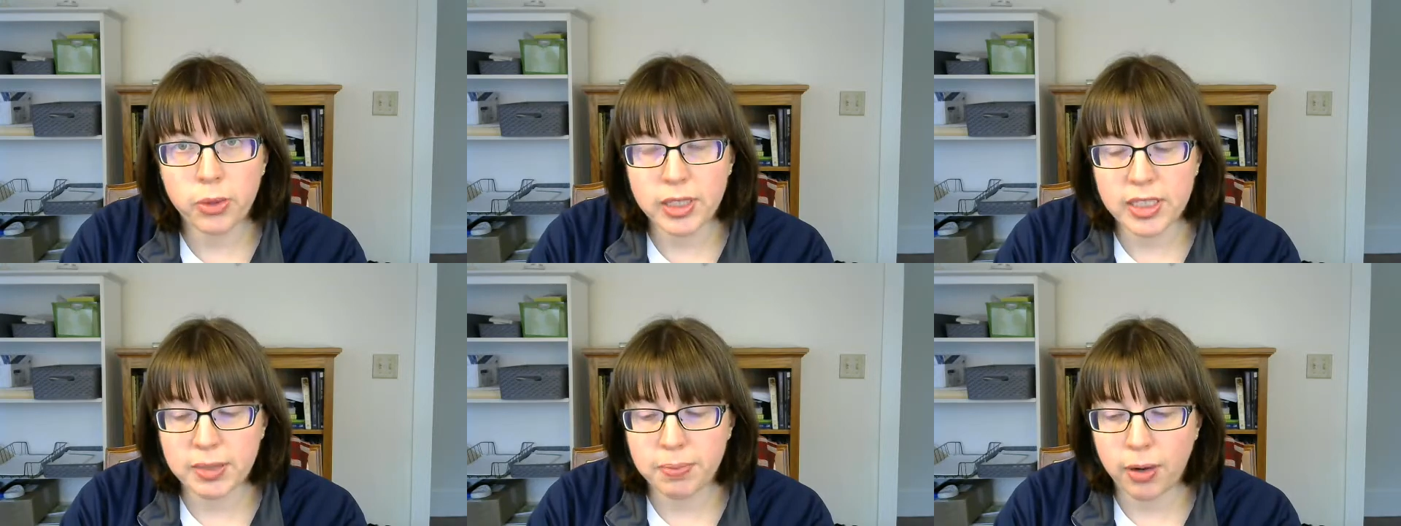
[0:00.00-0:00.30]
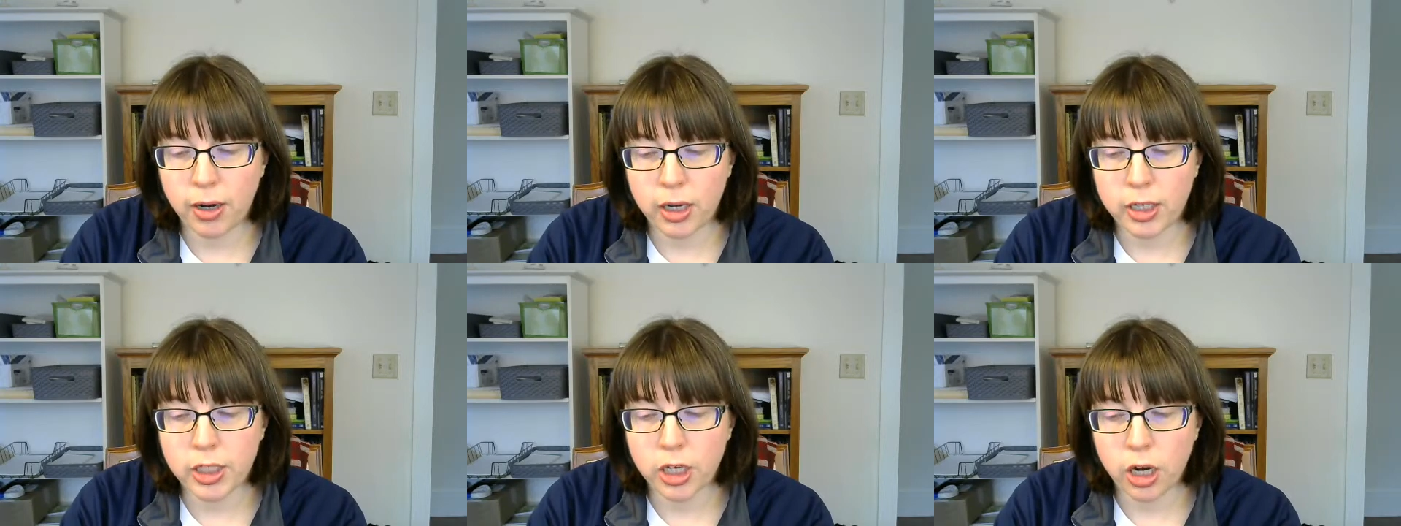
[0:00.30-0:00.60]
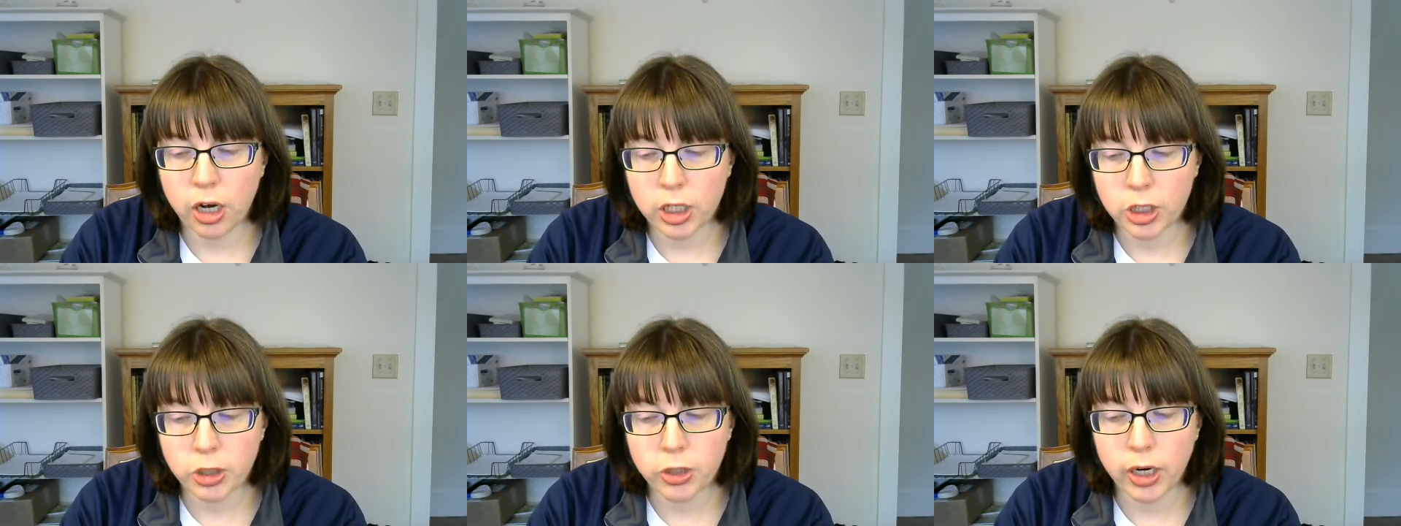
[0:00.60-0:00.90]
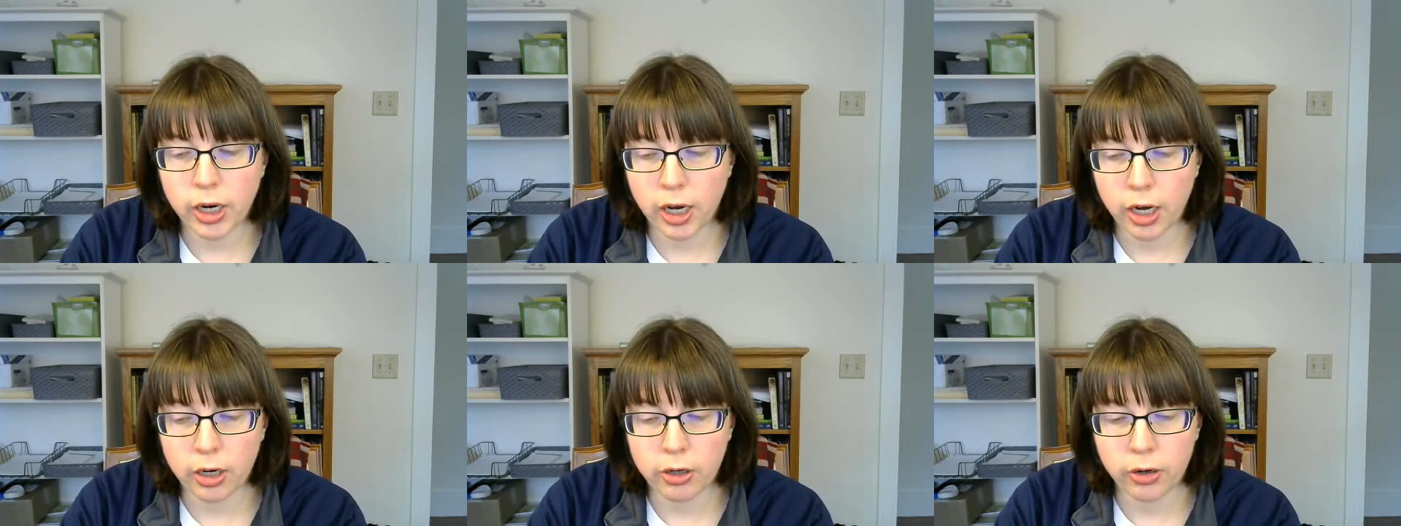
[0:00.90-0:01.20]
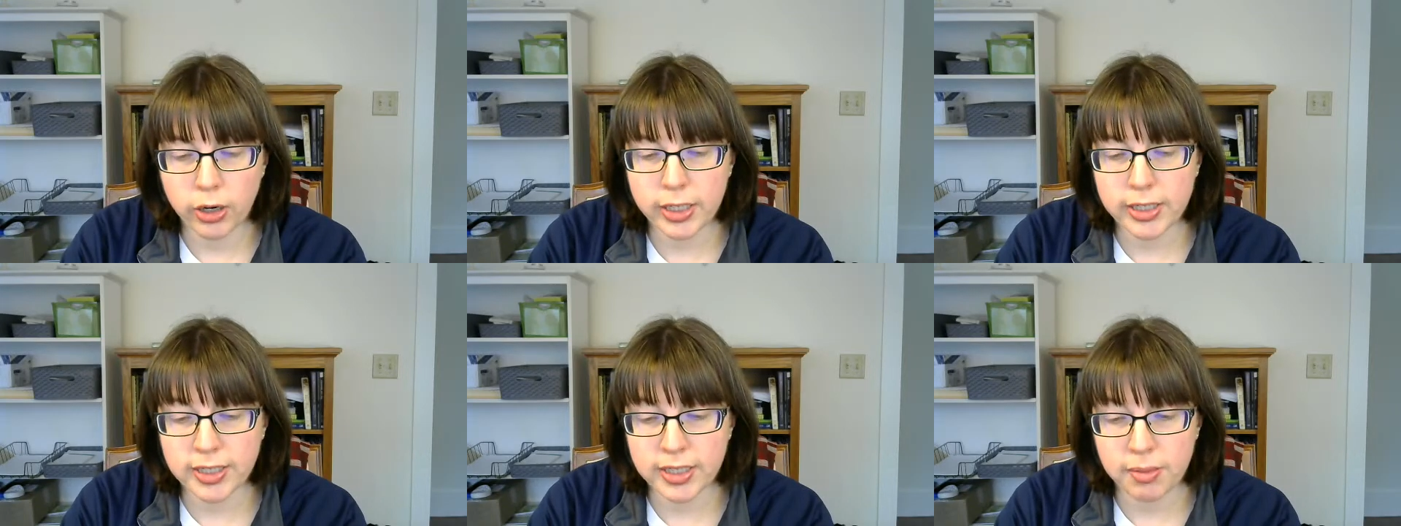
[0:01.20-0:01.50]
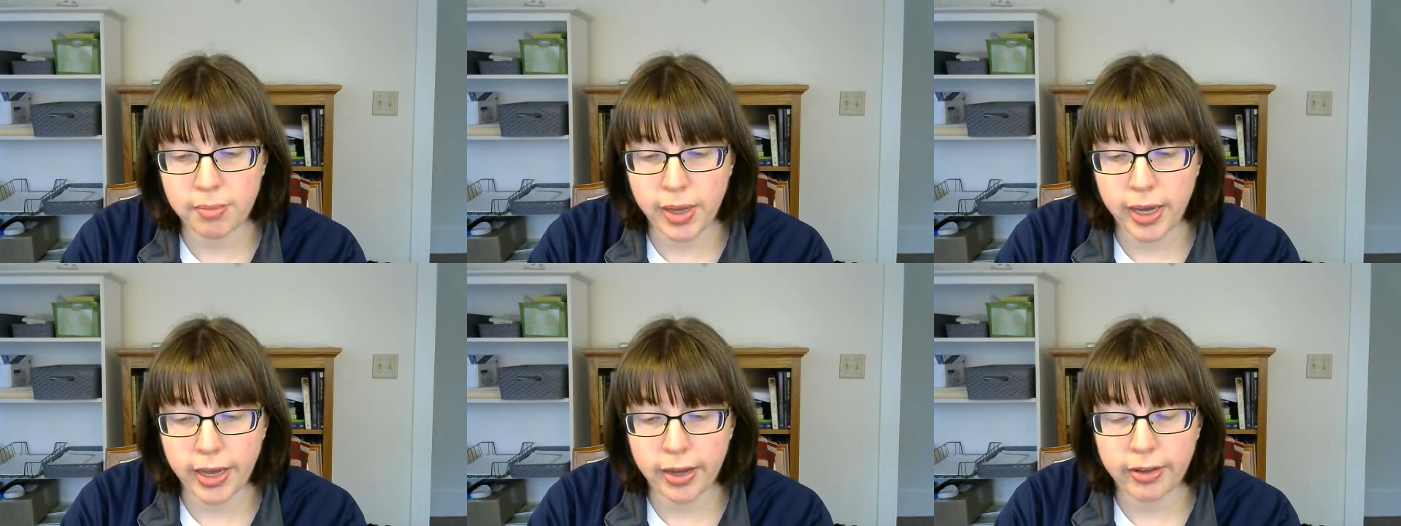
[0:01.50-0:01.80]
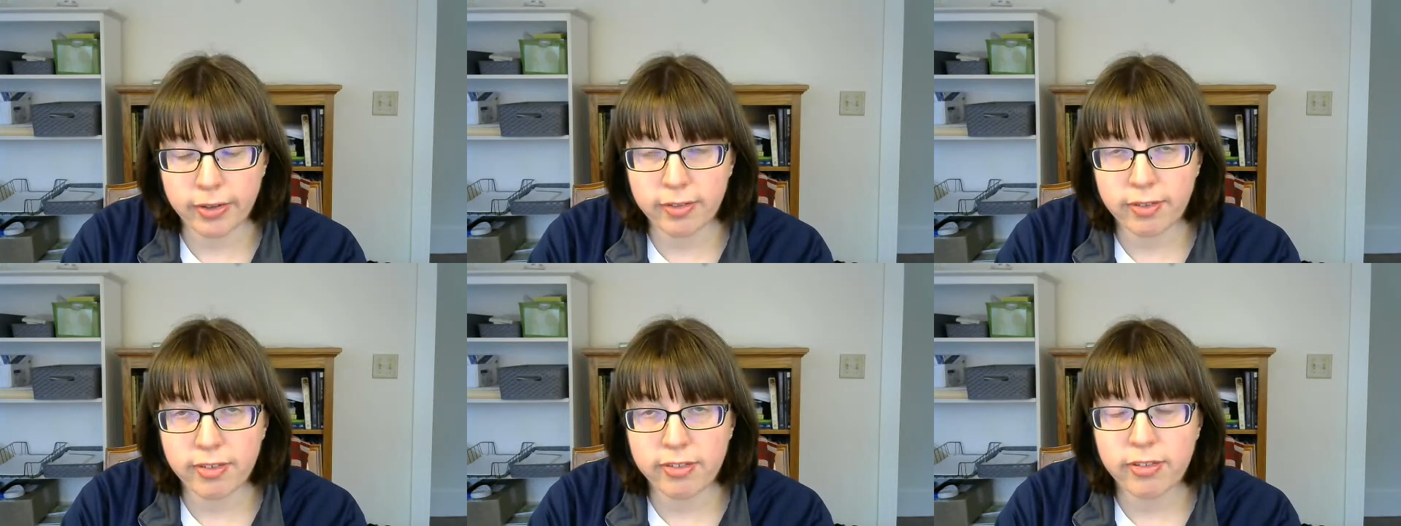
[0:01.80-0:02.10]
respond to Austria-Hungary's
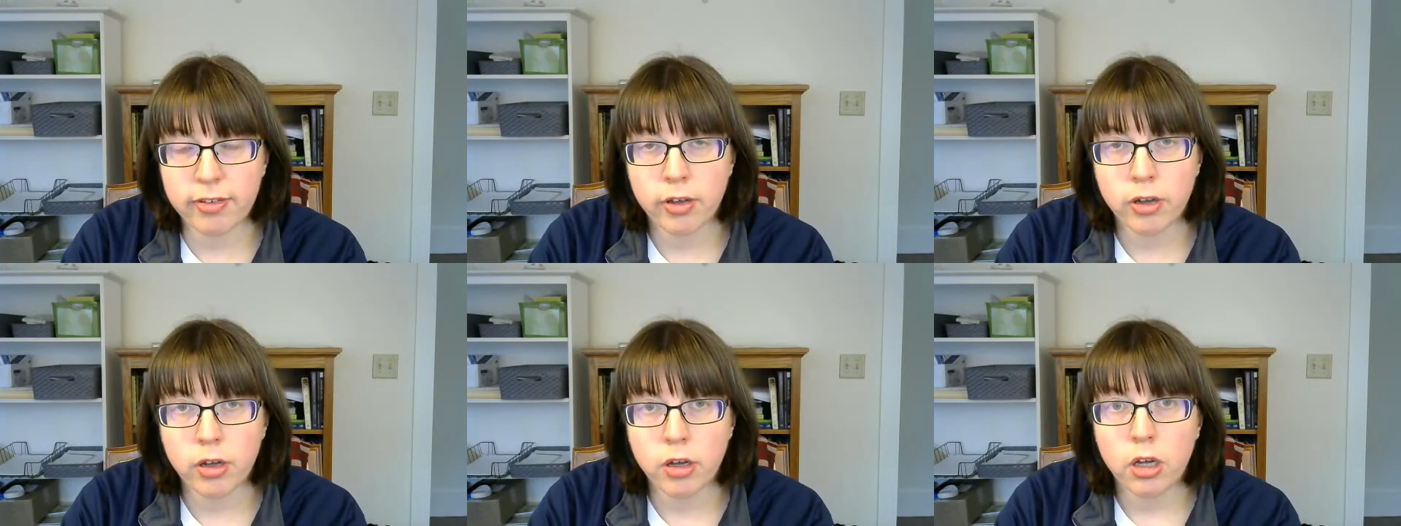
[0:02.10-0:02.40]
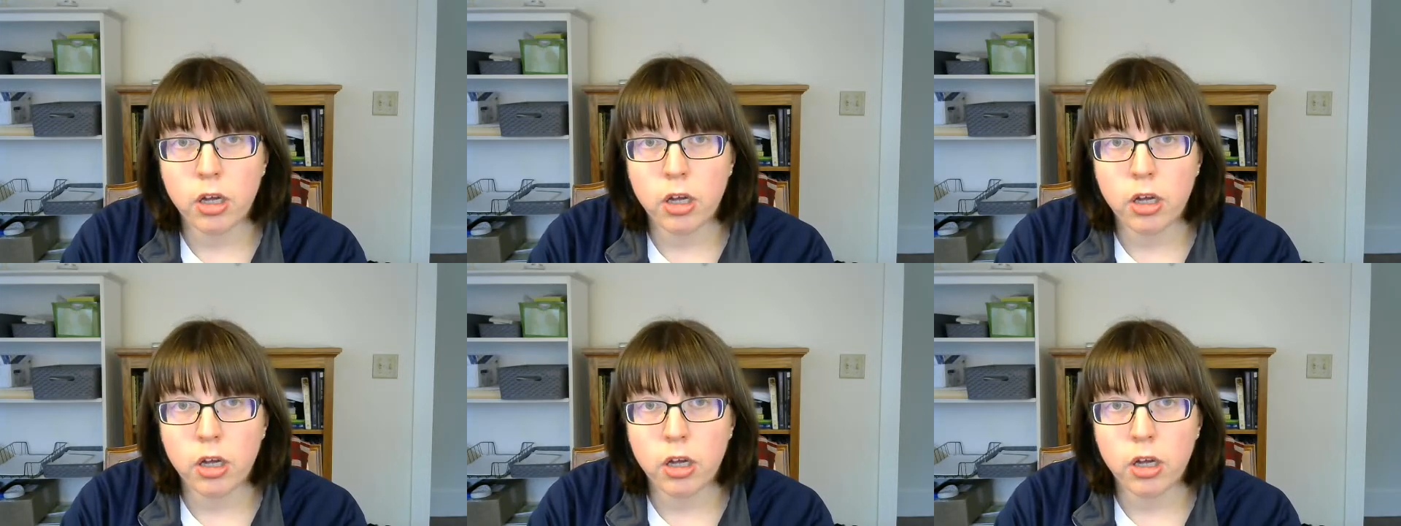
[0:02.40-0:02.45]
demands,